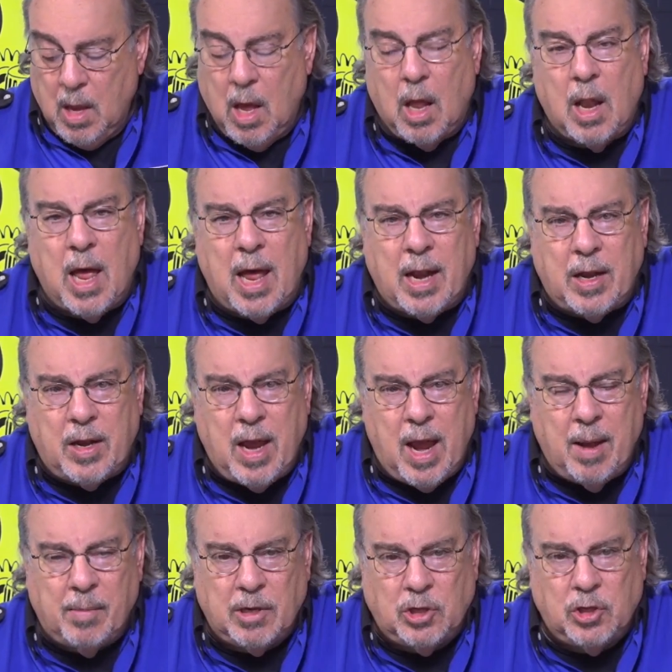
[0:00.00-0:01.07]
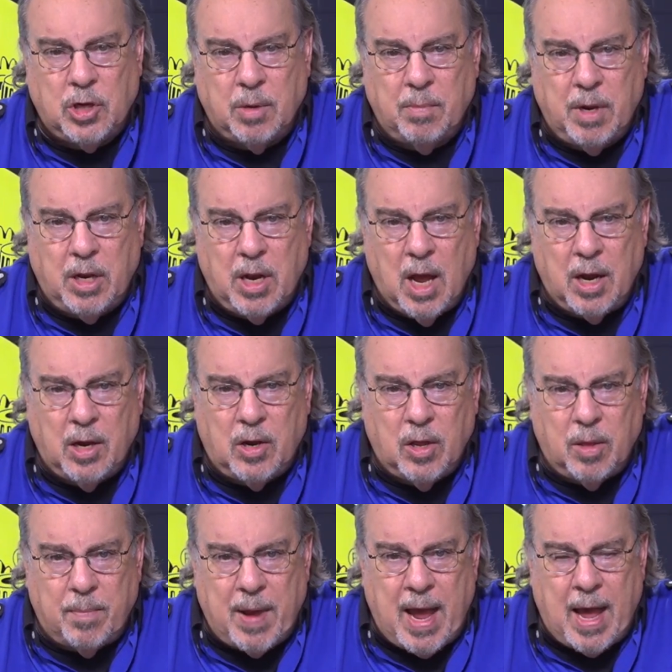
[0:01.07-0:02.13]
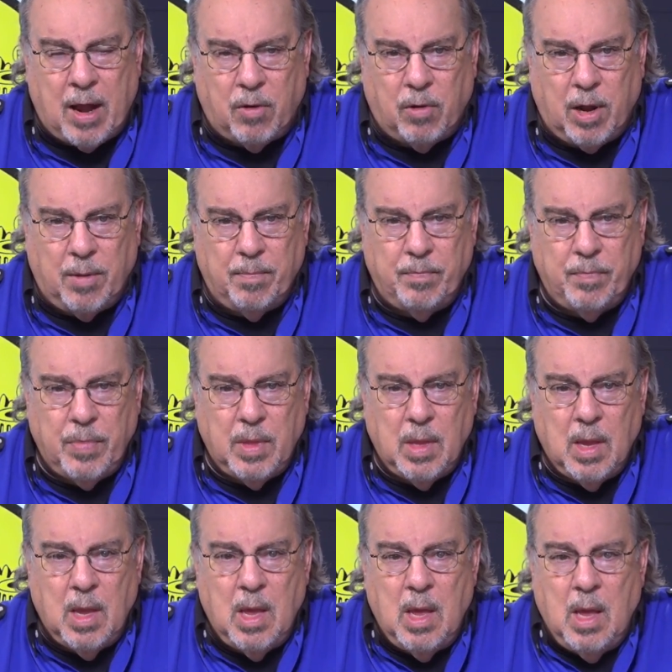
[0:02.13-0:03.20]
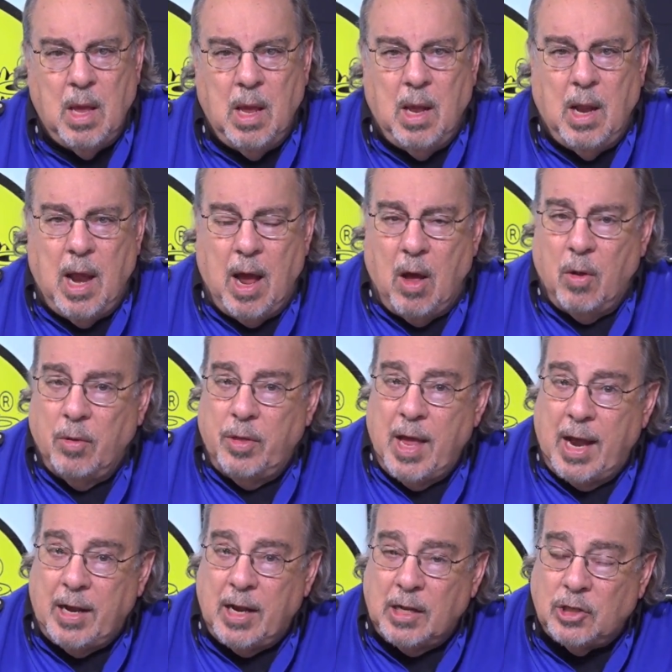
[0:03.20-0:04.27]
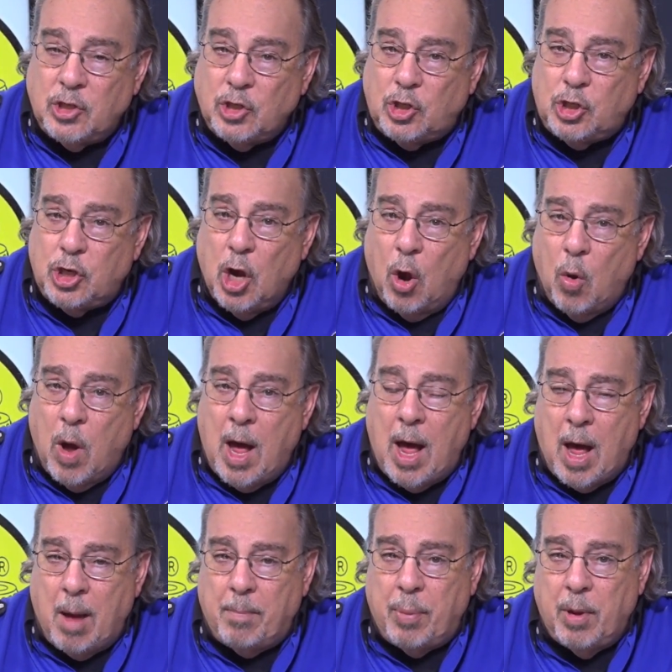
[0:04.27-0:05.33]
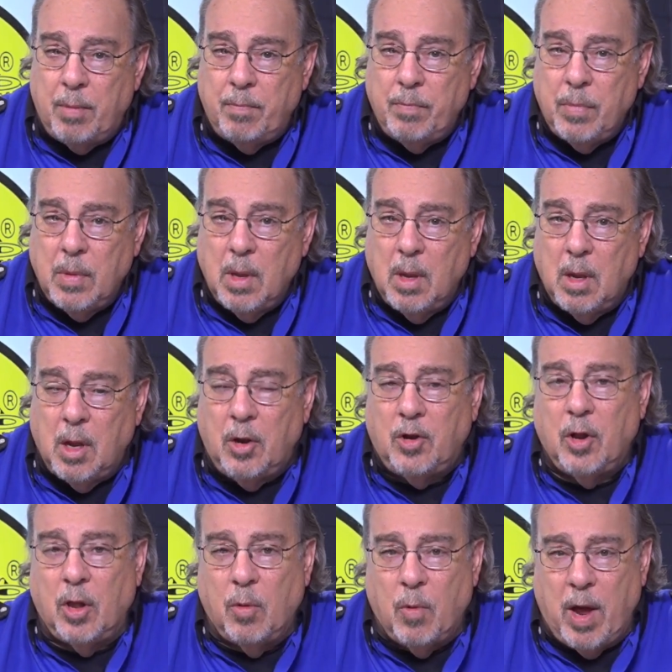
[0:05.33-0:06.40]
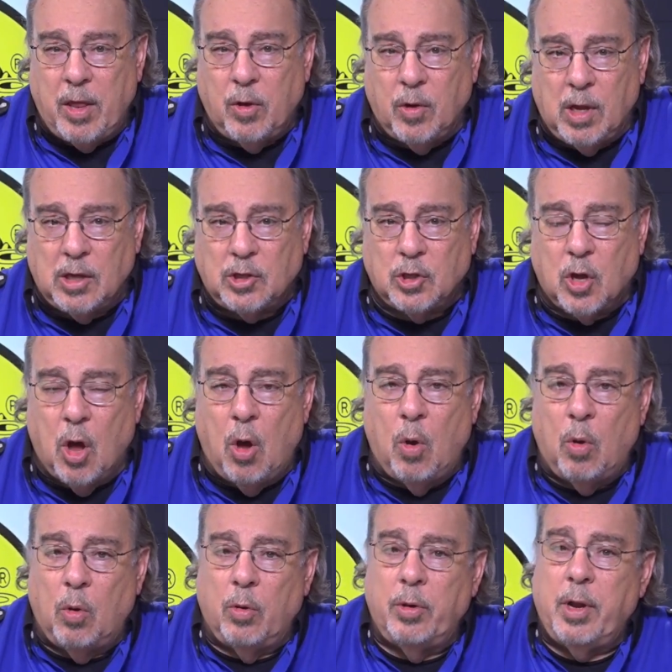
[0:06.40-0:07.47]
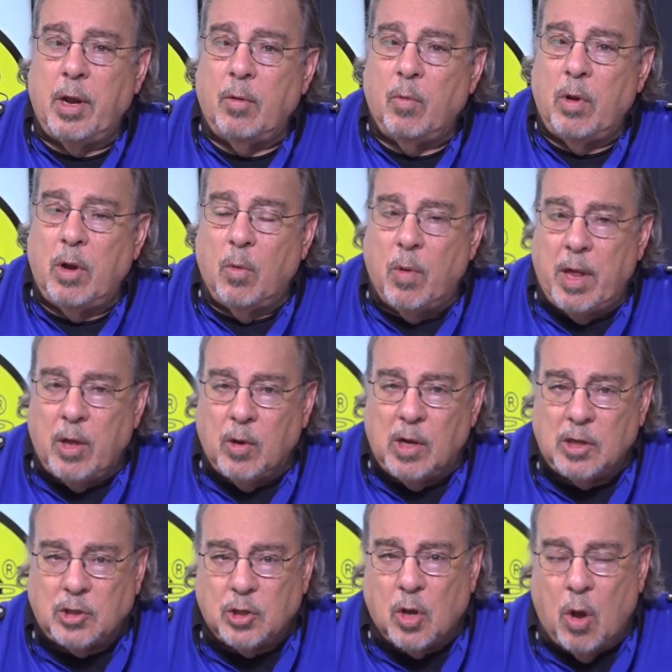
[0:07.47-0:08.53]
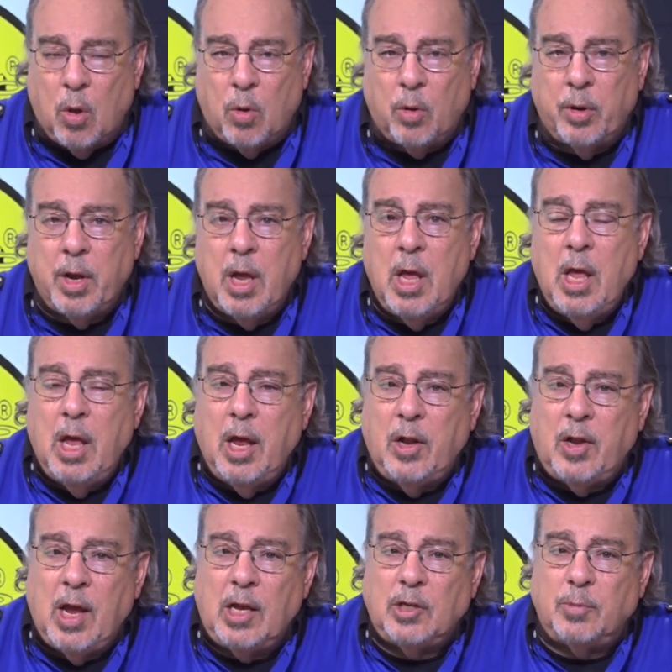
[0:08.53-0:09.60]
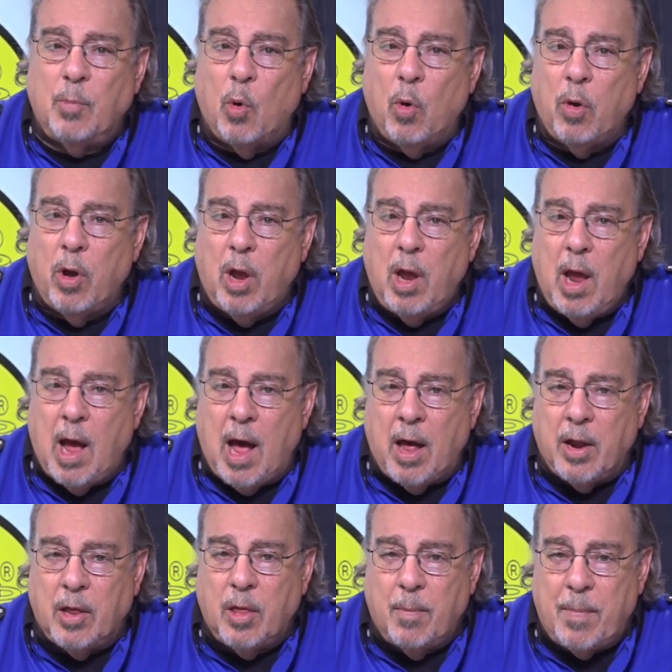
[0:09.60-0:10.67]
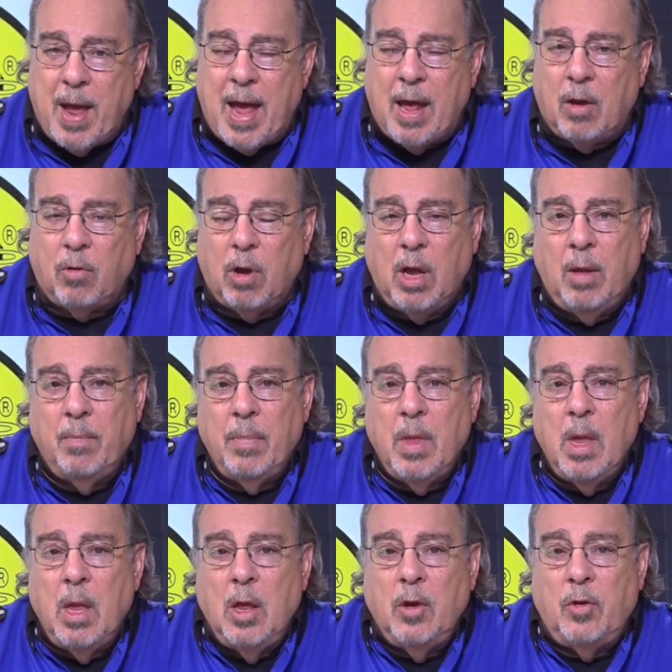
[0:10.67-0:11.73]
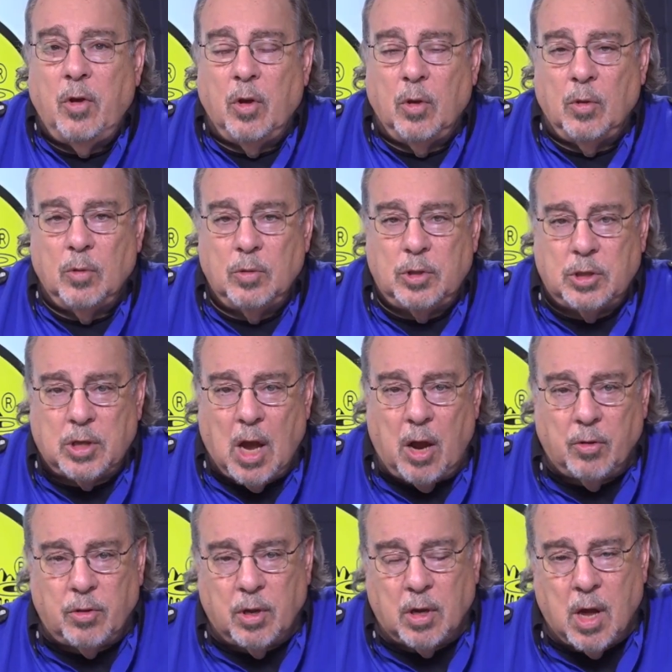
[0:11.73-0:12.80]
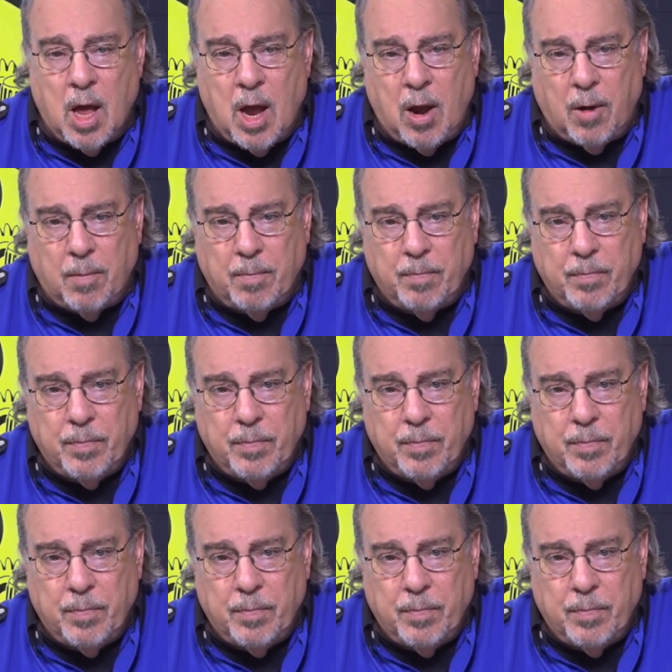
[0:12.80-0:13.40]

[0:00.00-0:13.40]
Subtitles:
a lot of damage can be done to the battery. Now, that doesn't show up until the weather gets cold, and when the weather gets cold, it takes more out of the battery to start the car